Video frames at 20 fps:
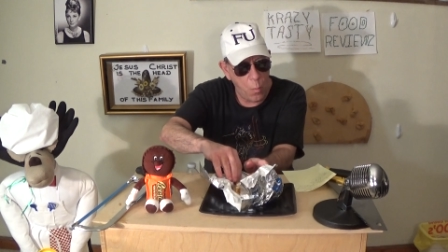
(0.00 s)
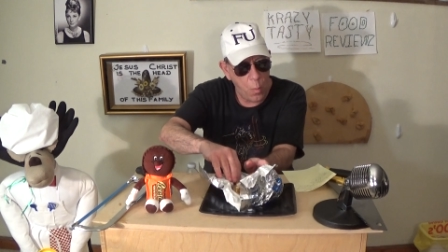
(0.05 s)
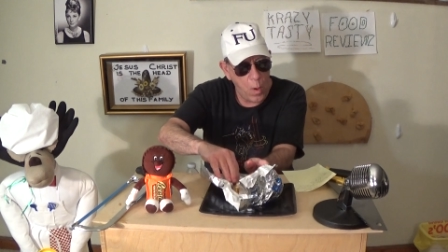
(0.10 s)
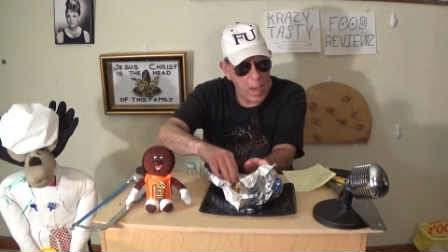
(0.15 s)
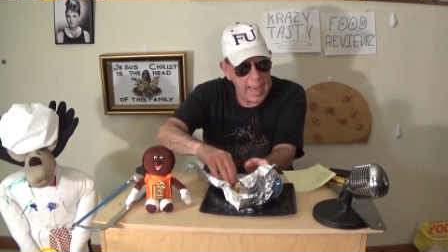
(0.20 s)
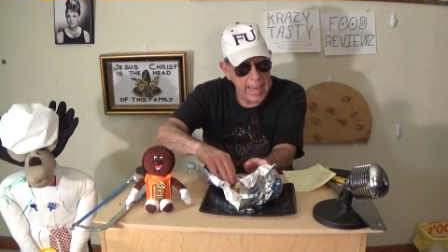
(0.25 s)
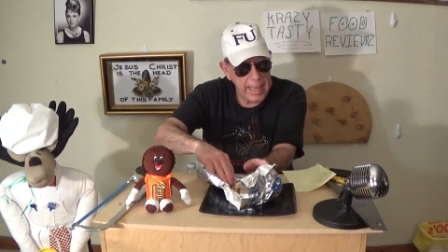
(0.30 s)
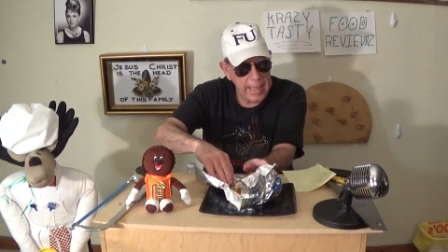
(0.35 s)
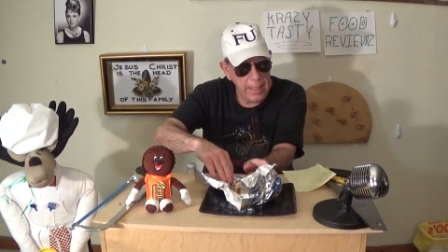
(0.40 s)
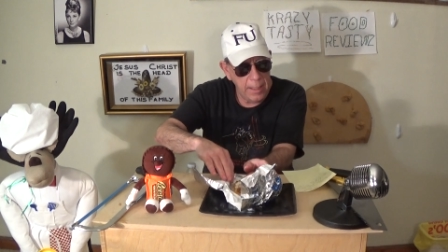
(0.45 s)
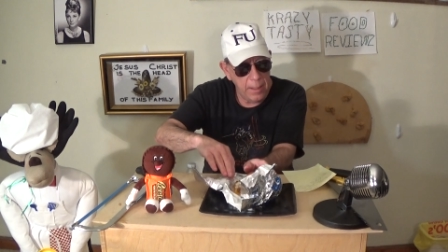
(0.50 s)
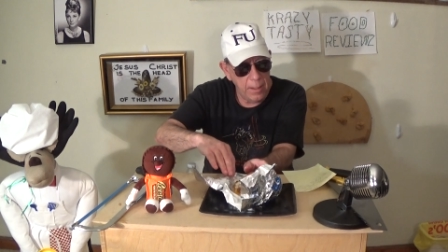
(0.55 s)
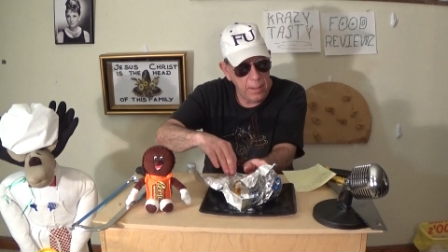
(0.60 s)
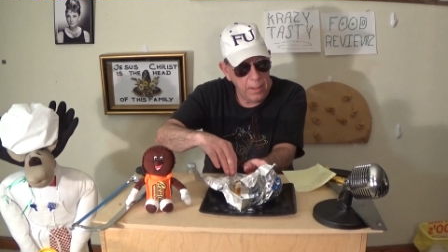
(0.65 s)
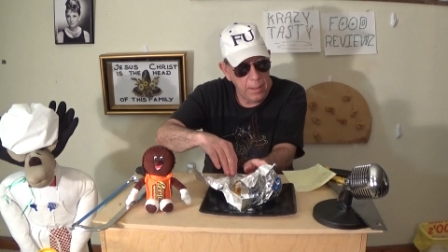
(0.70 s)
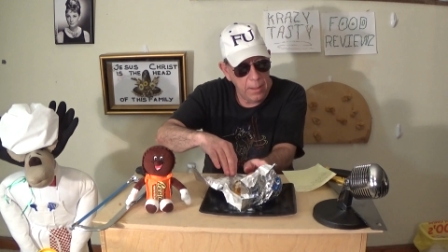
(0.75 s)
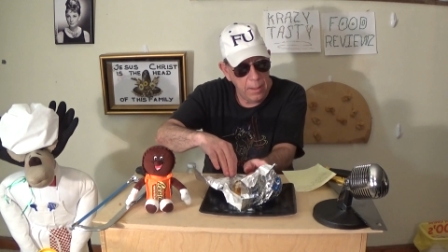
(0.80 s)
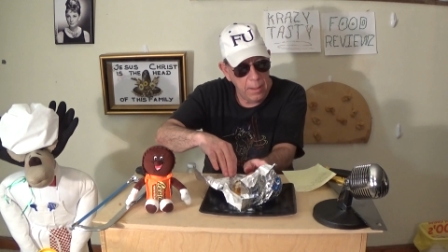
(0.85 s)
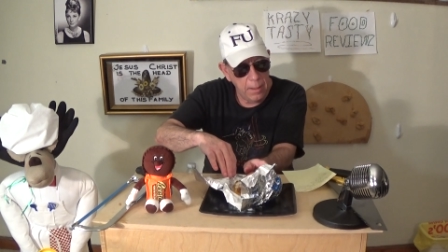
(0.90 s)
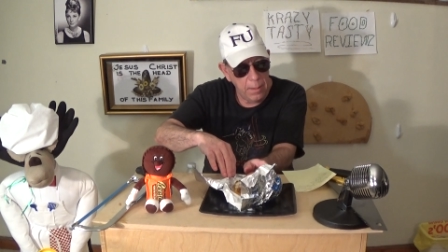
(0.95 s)
white
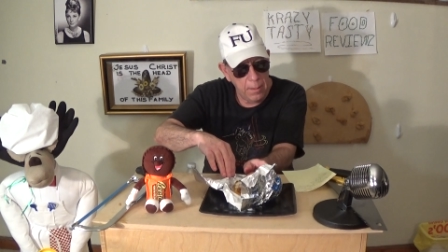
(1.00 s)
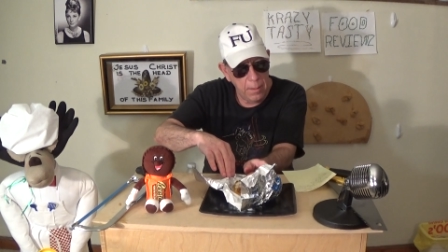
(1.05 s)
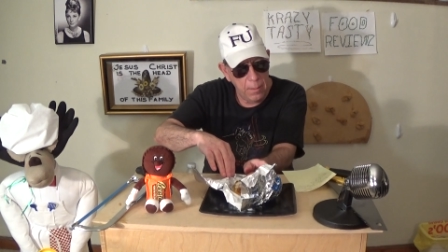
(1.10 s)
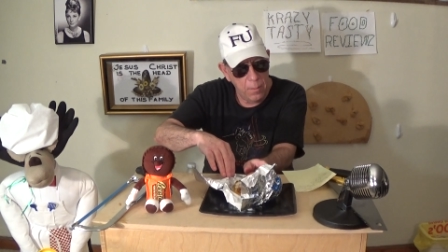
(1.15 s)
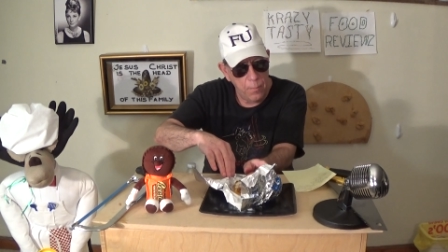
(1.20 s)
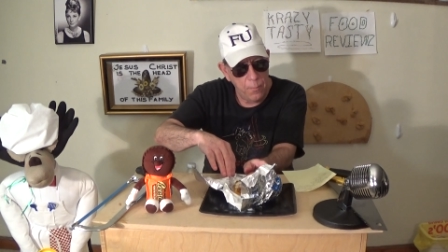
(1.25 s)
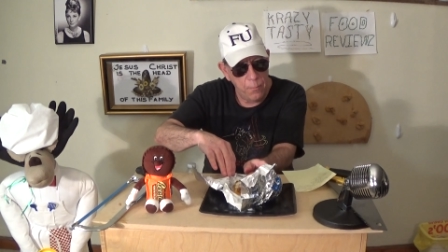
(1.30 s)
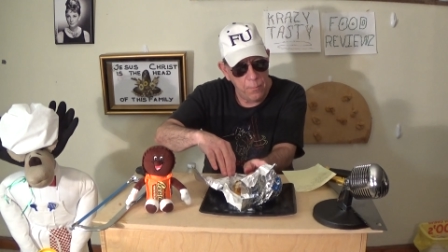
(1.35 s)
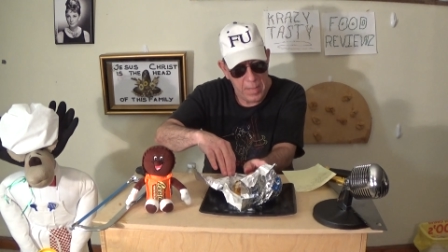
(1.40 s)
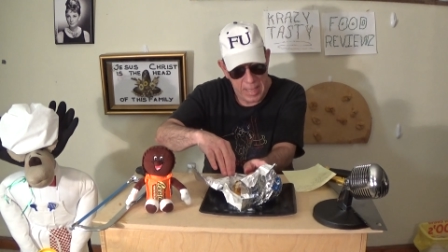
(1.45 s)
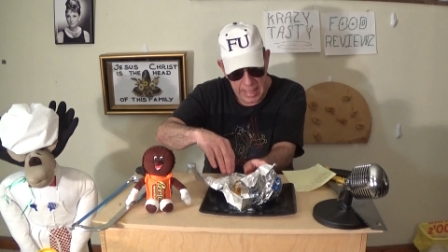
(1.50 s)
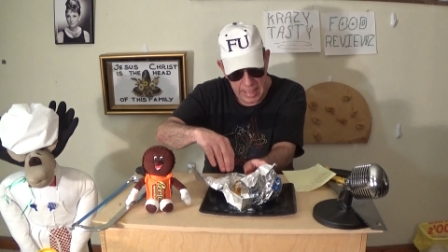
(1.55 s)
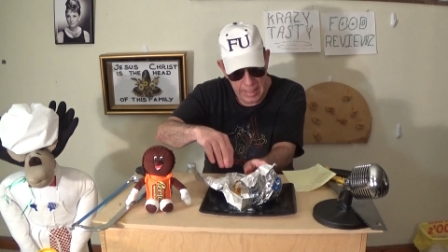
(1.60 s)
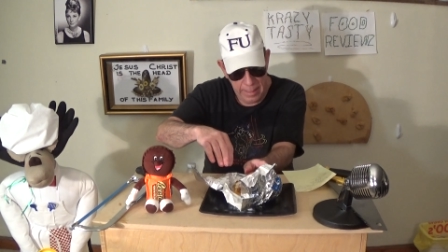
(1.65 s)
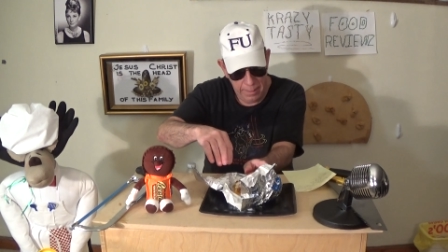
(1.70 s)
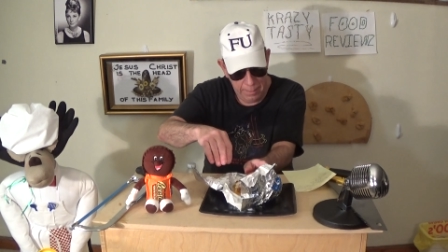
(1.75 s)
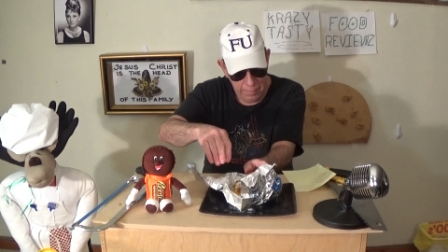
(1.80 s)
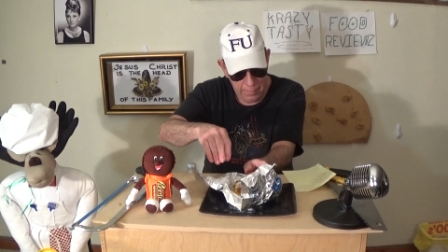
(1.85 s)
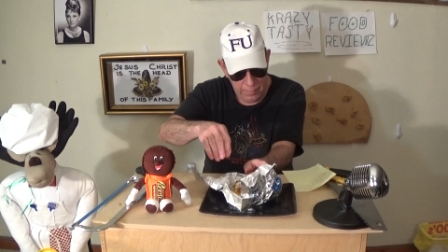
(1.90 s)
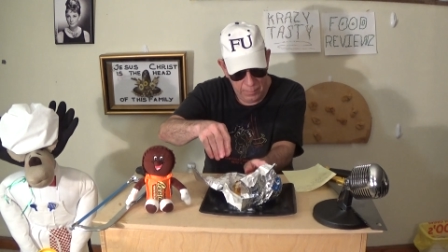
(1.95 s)
meat,
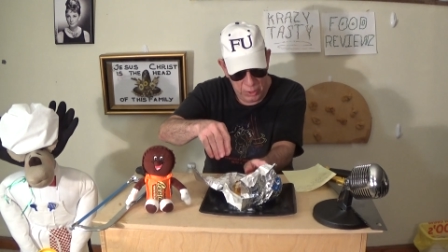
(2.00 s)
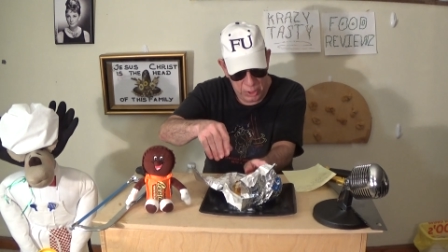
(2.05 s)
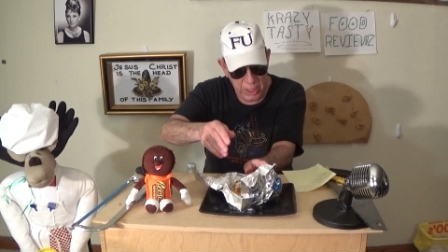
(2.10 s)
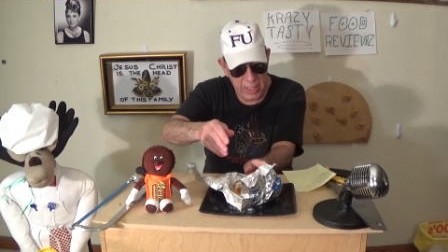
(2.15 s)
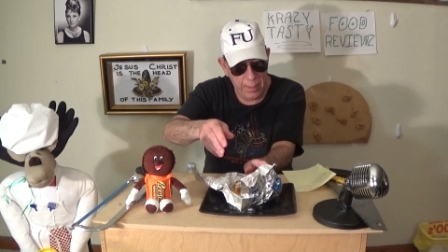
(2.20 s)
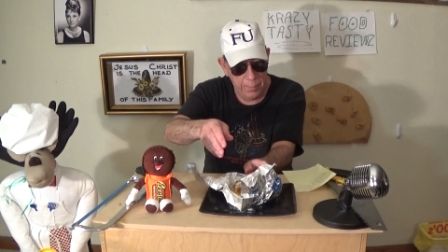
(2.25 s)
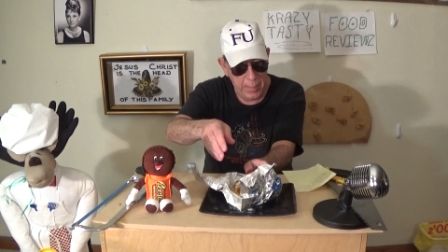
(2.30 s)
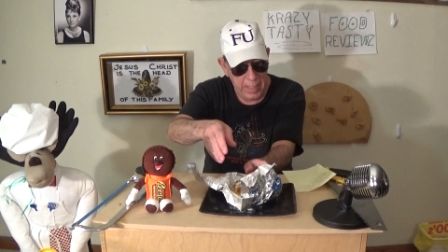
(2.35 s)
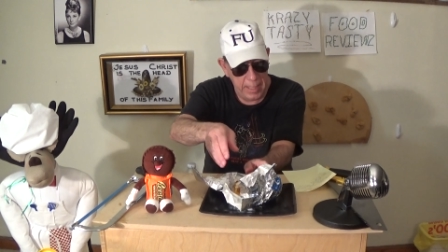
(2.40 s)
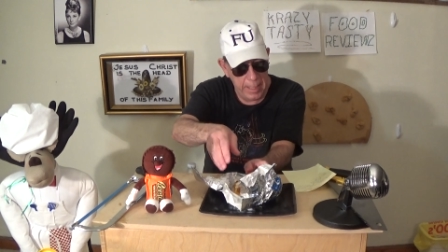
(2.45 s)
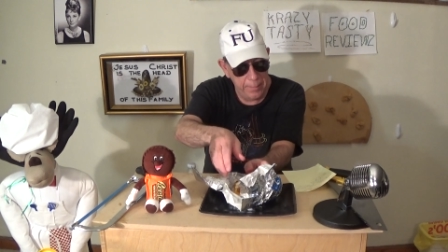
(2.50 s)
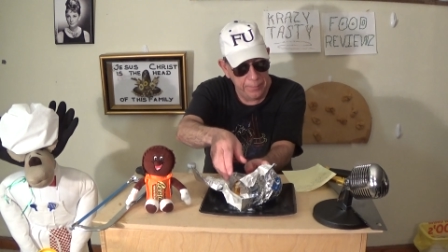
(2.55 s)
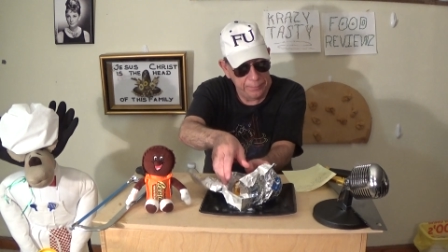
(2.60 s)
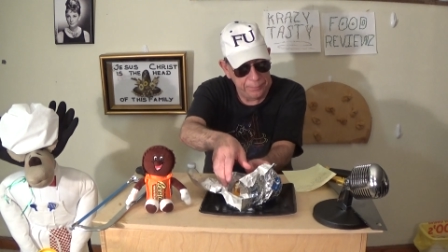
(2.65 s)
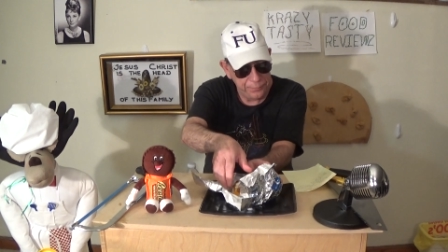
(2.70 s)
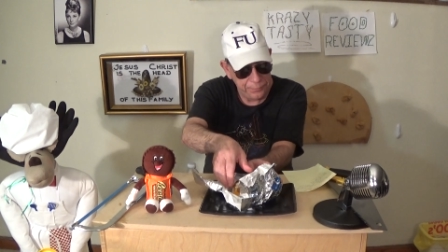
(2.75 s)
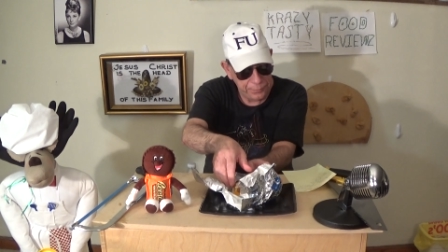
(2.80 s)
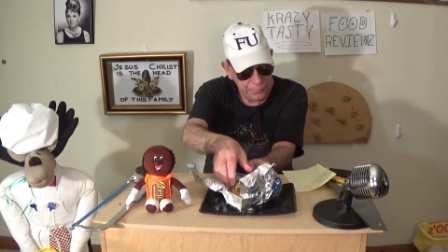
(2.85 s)
chicken meat,